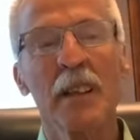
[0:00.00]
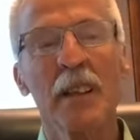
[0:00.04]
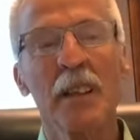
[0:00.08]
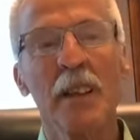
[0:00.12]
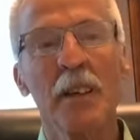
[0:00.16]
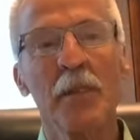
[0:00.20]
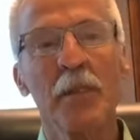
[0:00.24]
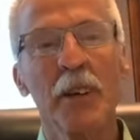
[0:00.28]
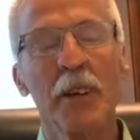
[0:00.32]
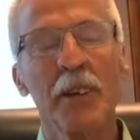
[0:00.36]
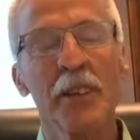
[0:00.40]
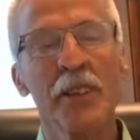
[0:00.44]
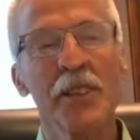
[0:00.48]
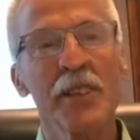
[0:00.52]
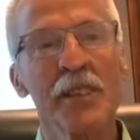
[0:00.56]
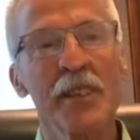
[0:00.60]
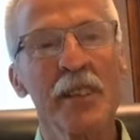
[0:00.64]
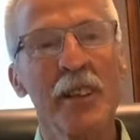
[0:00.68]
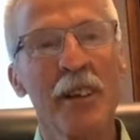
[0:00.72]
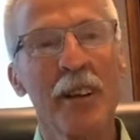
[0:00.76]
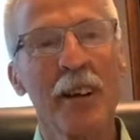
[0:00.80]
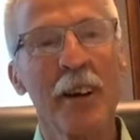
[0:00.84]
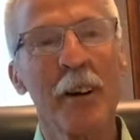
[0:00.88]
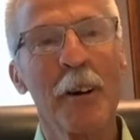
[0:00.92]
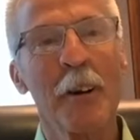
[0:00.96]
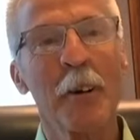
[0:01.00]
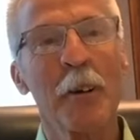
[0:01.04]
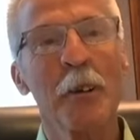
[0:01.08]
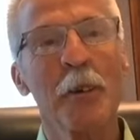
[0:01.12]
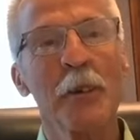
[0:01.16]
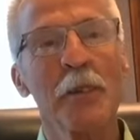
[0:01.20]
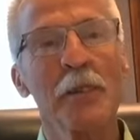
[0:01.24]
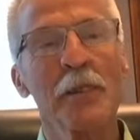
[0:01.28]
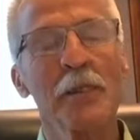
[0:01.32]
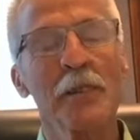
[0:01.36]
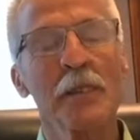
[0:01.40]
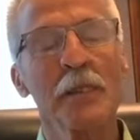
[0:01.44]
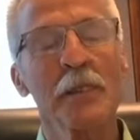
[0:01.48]
of her sorrow
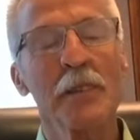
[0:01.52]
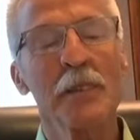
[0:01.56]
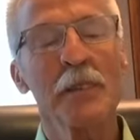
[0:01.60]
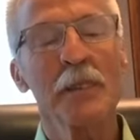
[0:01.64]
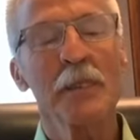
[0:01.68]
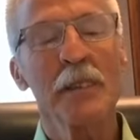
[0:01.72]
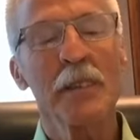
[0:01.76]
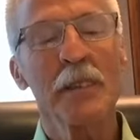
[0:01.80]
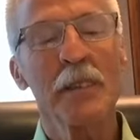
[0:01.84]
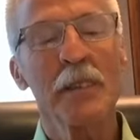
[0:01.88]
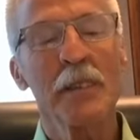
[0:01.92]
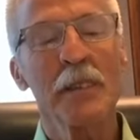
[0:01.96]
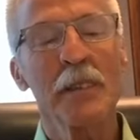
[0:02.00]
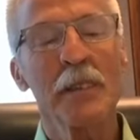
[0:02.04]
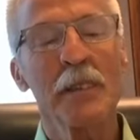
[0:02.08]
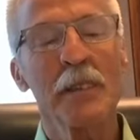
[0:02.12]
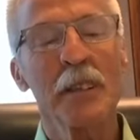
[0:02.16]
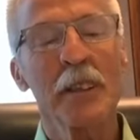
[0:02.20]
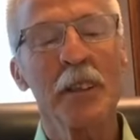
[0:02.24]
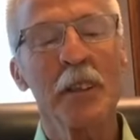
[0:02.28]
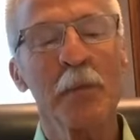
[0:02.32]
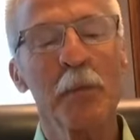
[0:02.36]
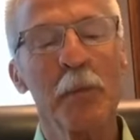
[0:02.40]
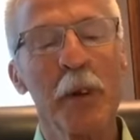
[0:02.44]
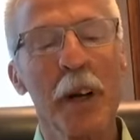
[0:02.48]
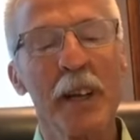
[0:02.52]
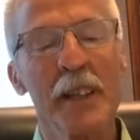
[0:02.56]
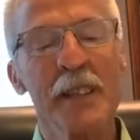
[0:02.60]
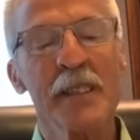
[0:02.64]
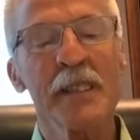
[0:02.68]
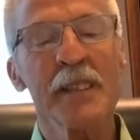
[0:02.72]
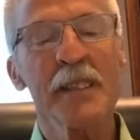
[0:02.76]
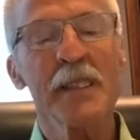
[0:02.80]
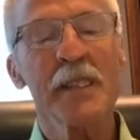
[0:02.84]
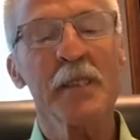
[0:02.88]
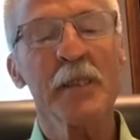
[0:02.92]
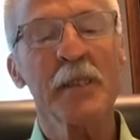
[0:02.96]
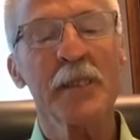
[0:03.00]
in the
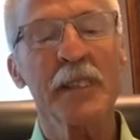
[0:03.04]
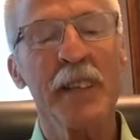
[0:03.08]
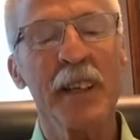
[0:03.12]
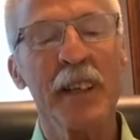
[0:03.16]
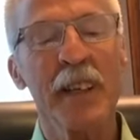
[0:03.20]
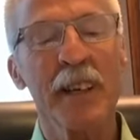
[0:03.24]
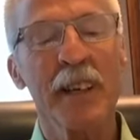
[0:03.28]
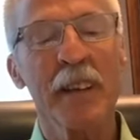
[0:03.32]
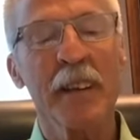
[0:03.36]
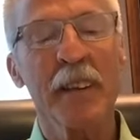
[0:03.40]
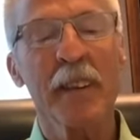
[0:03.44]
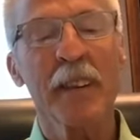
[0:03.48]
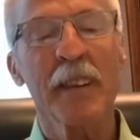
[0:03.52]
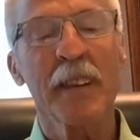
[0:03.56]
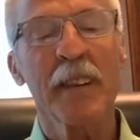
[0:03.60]
presence of death,